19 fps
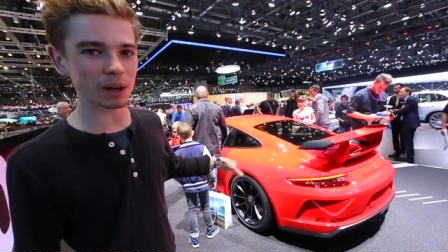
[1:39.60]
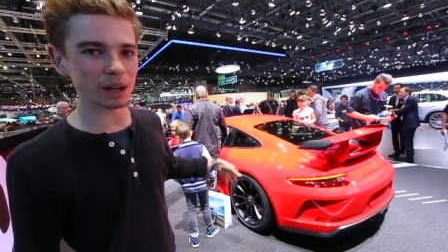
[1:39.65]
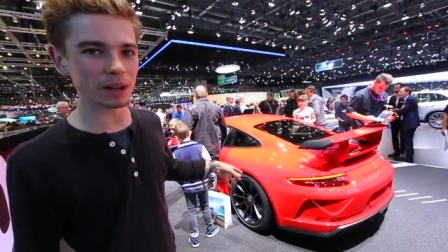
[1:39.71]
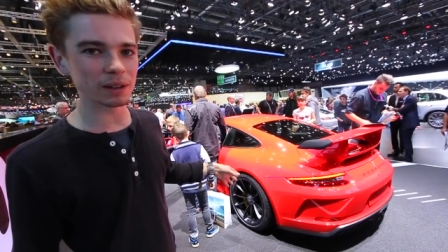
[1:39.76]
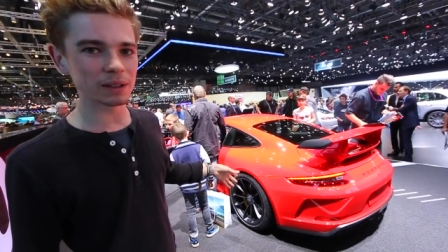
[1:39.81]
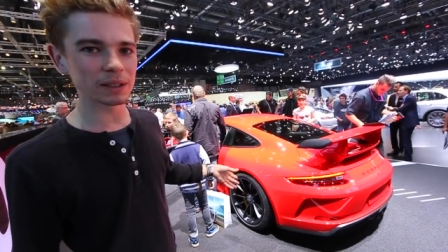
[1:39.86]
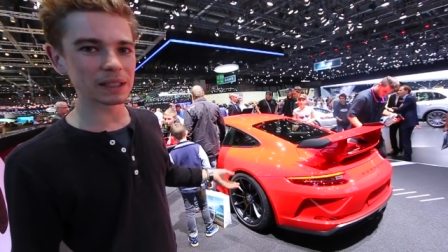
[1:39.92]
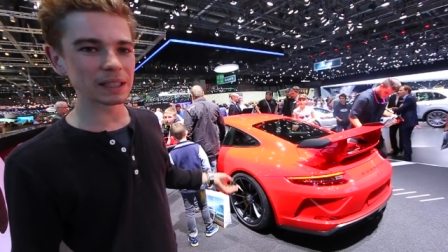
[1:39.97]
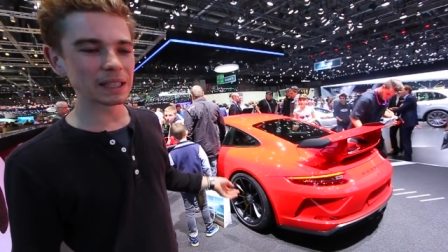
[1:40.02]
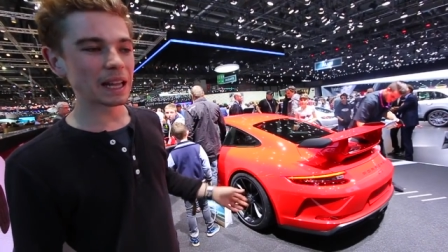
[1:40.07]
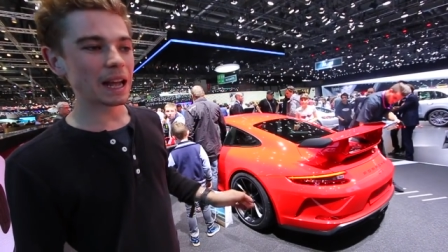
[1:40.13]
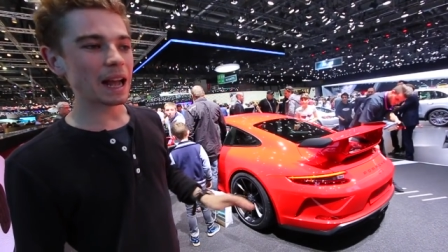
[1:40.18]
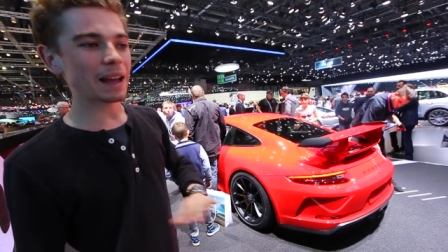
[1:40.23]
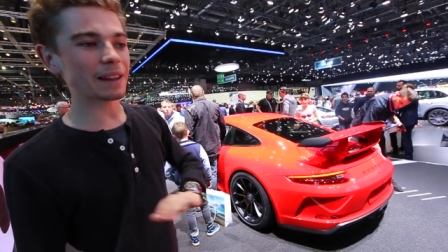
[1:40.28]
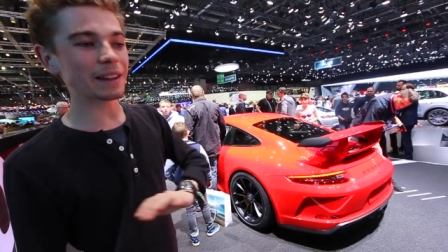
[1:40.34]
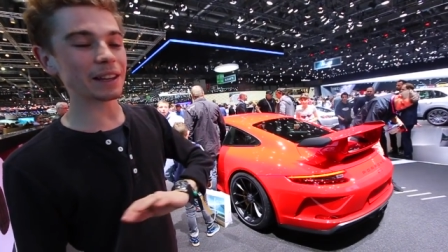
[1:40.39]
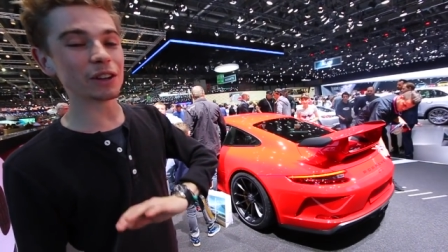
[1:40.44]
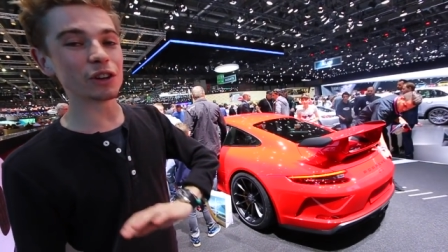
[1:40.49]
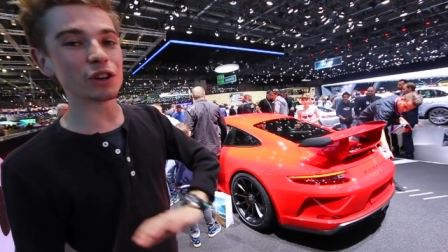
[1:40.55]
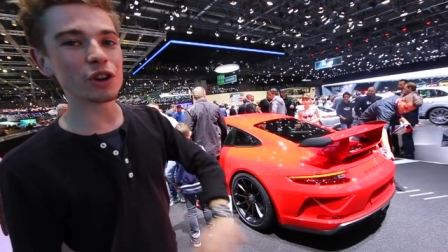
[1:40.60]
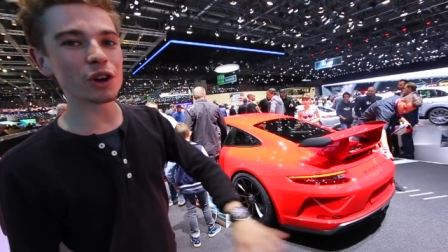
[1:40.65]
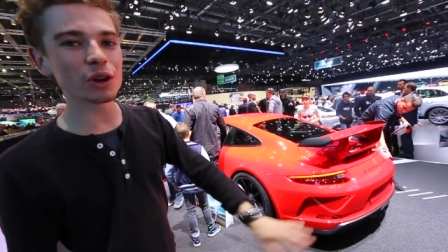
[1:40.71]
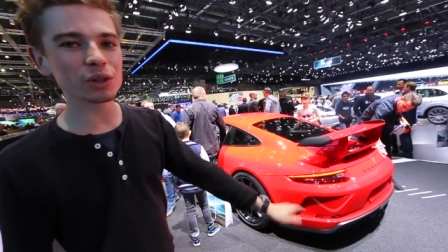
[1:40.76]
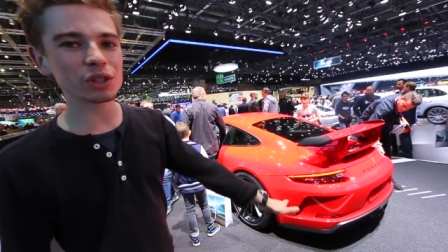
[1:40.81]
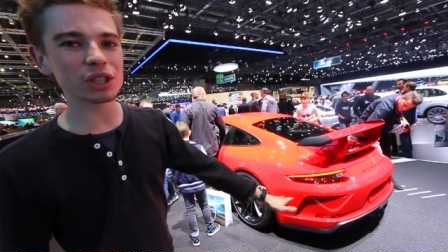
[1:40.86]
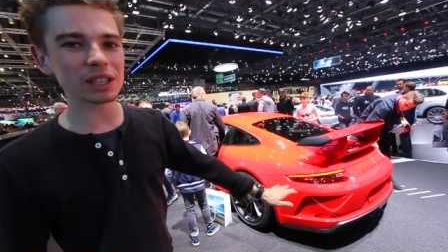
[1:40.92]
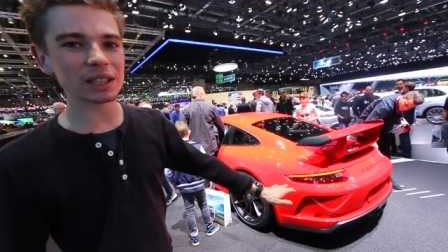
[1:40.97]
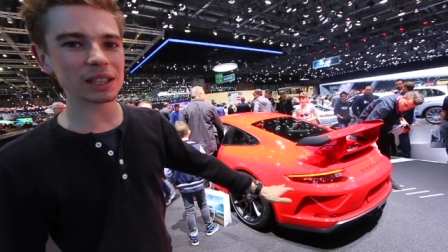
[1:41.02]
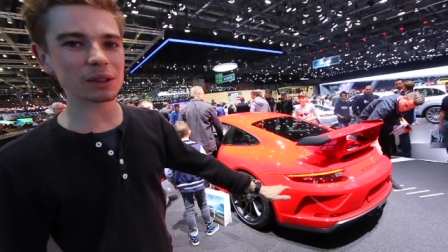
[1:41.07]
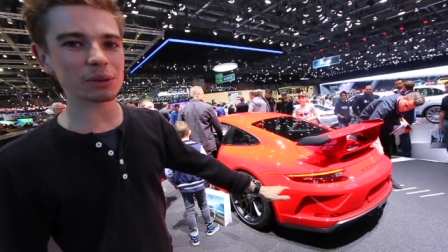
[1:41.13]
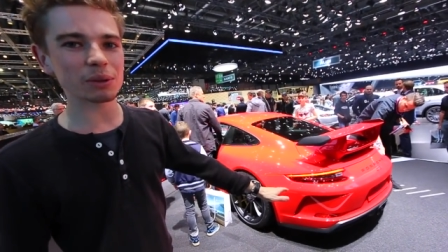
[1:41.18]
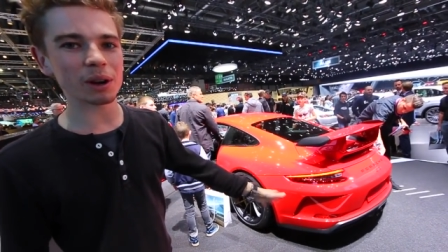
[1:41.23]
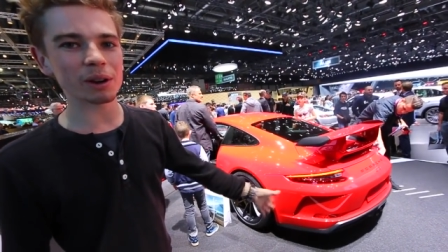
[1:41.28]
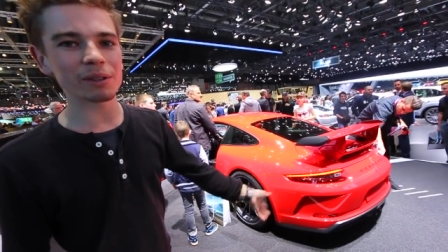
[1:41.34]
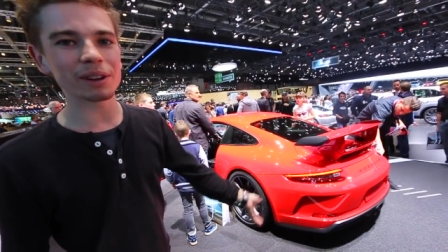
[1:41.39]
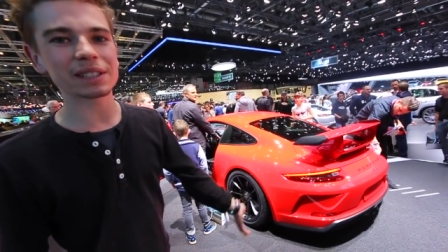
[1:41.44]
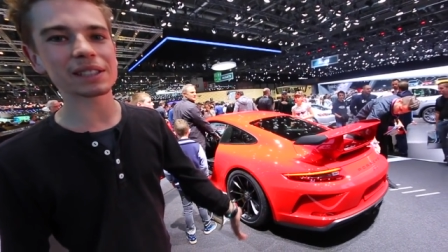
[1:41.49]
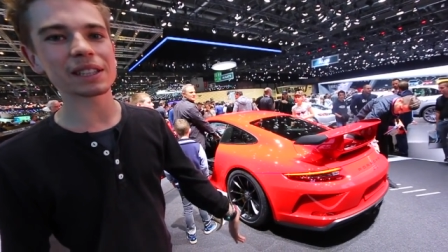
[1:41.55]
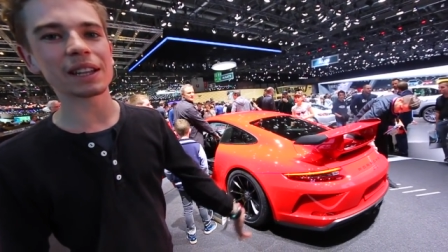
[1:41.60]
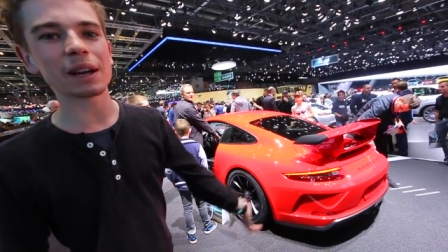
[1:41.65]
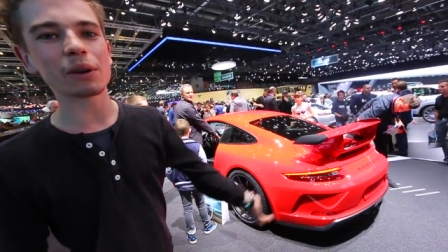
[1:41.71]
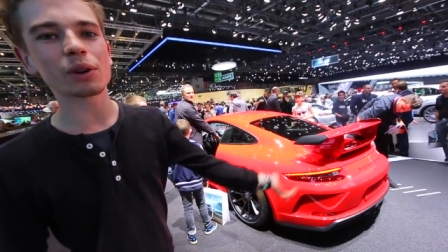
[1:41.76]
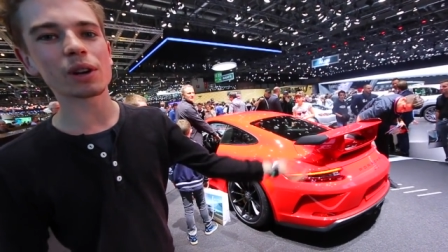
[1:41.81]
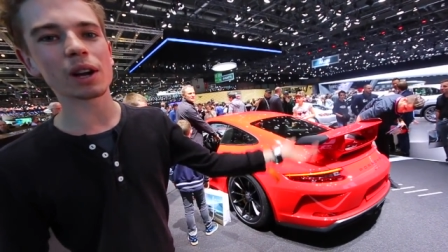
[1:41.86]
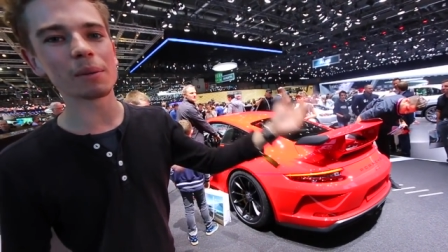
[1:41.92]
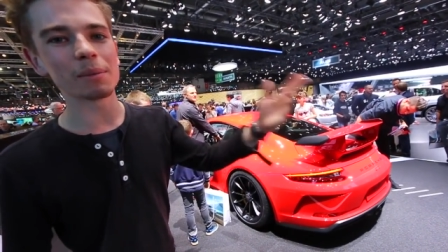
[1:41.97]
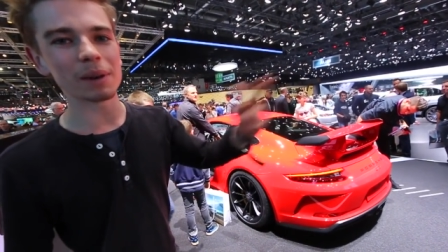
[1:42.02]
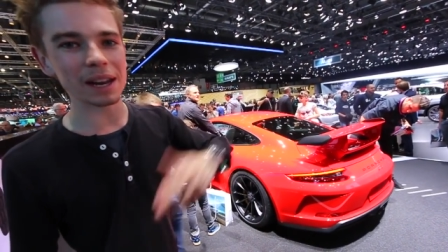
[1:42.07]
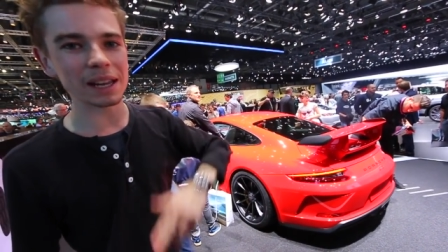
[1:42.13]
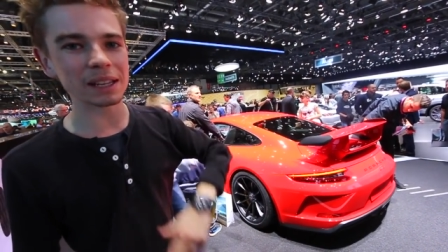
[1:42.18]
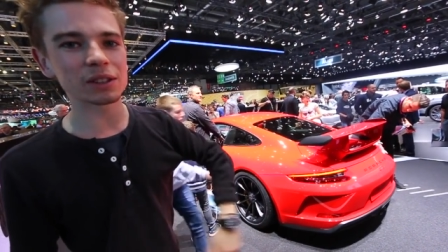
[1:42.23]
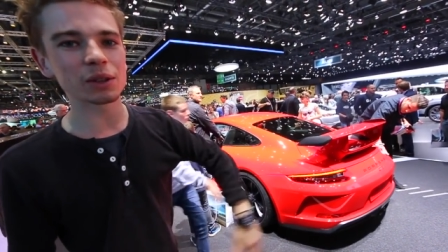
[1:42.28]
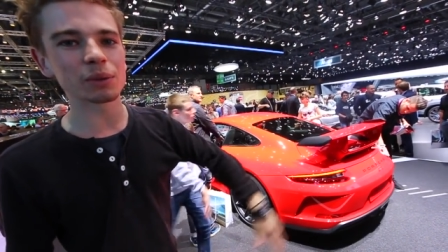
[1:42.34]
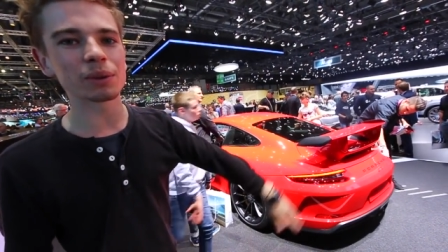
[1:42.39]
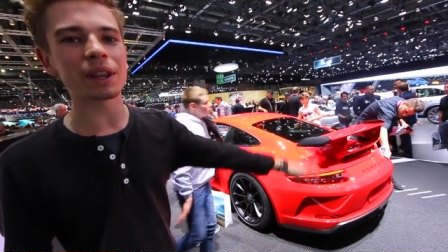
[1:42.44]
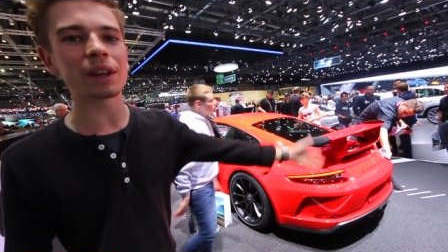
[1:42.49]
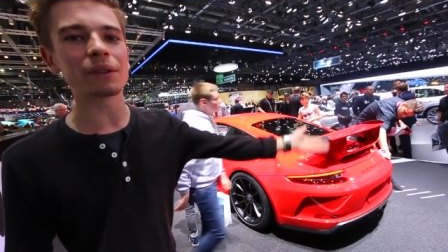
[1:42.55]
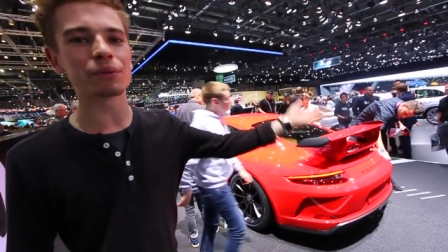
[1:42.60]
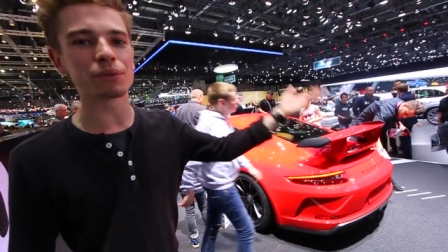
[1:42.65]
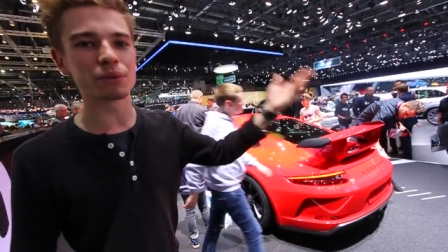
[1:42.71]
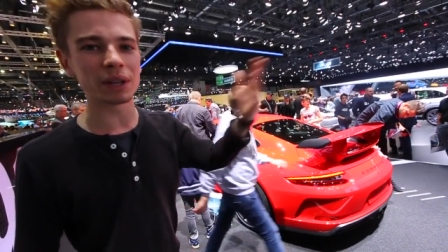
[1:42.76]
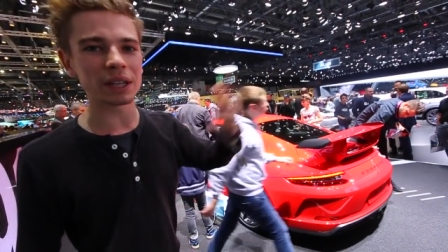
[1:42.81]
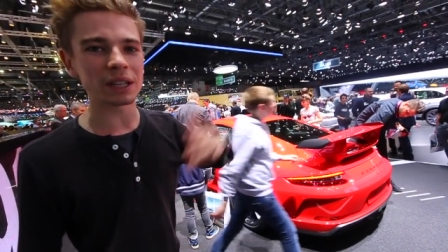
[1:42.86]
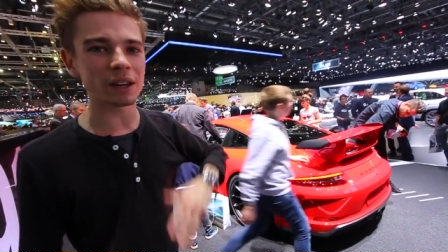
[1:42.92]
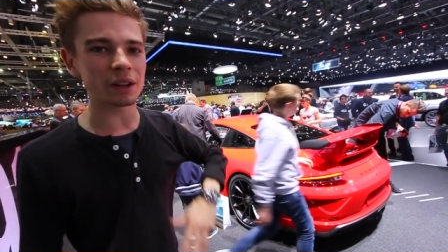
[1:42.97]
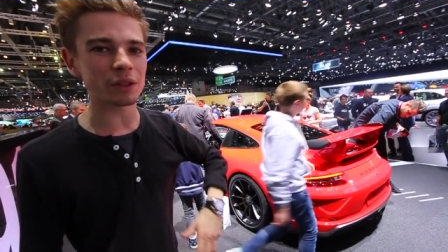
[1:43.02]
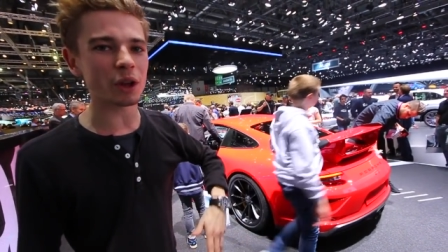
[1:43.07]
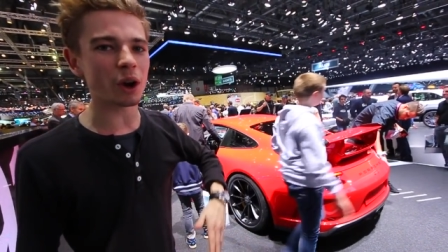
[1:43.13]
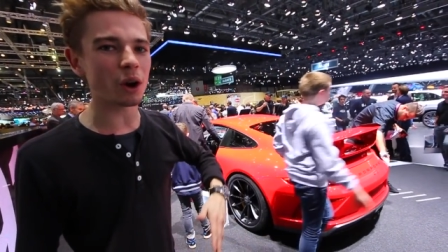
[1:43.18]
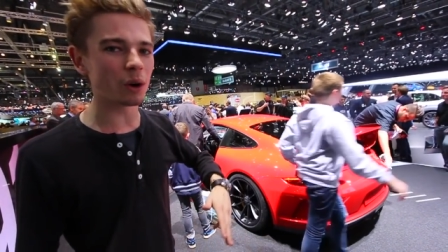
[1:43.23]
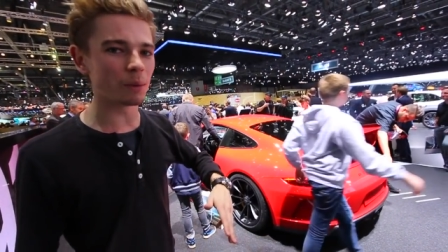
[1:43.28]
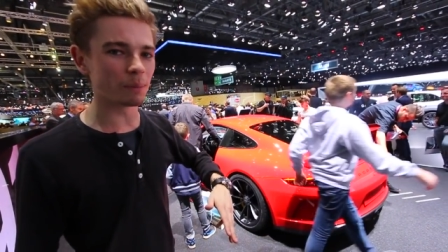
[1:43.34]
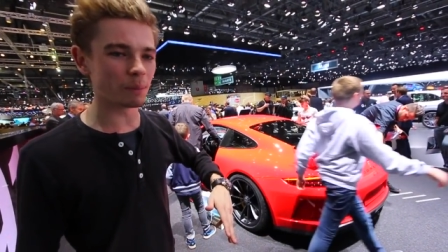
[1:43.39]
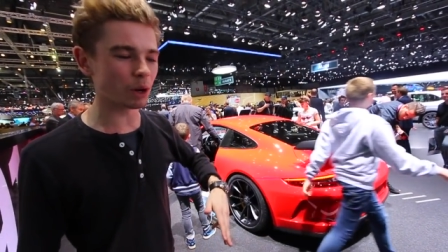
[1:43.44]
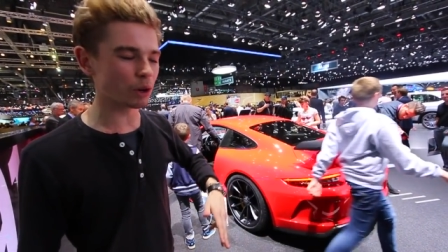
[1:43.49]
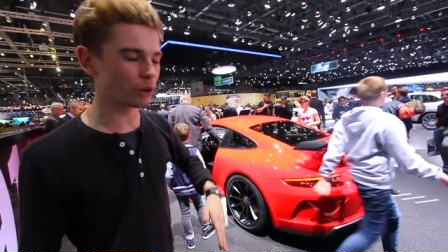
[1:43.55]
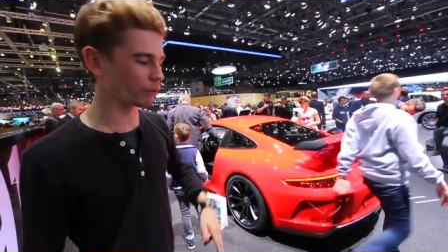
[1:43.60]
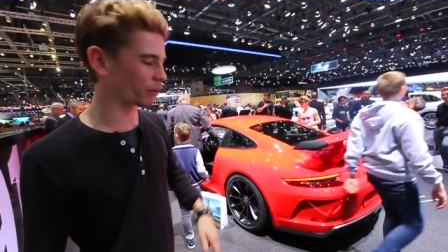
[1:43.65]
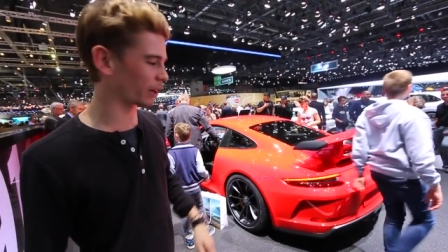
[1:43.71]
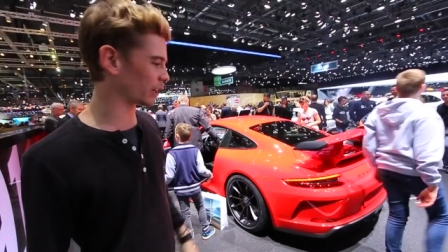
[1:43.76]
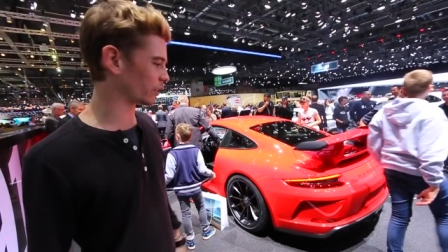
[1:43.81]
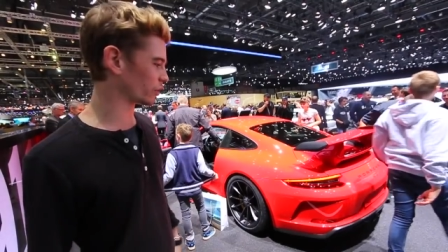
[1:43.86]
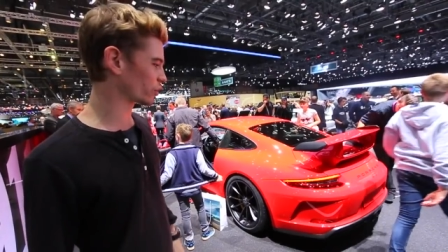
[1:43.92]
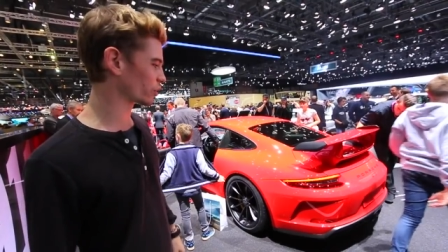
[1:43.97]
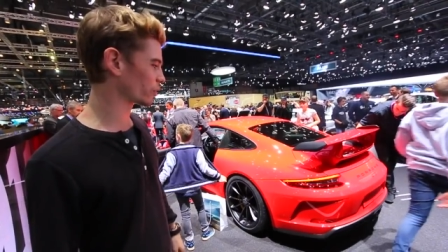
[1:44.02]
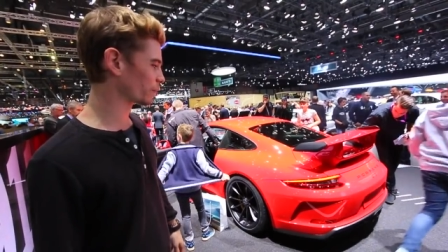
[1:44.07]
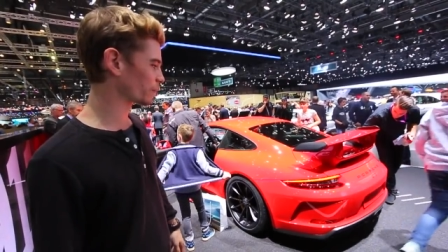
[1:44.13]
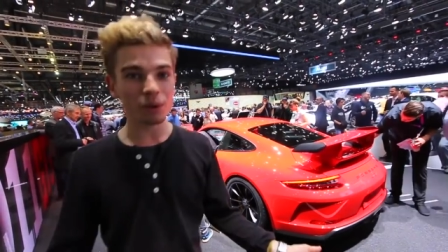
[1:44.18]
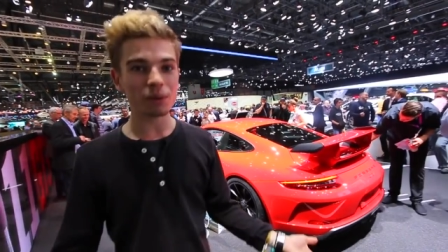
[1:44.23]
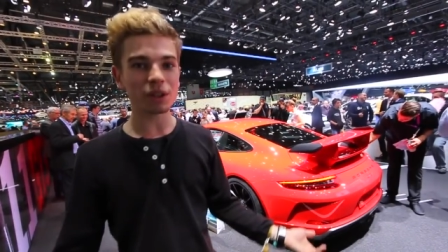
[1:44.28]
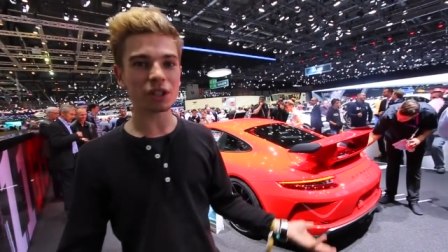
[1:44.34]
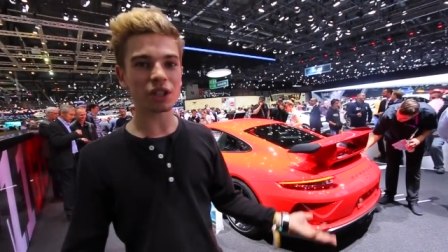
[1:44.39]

well, and then no gt 3 RS, and that will come later when they've redone the whole model range.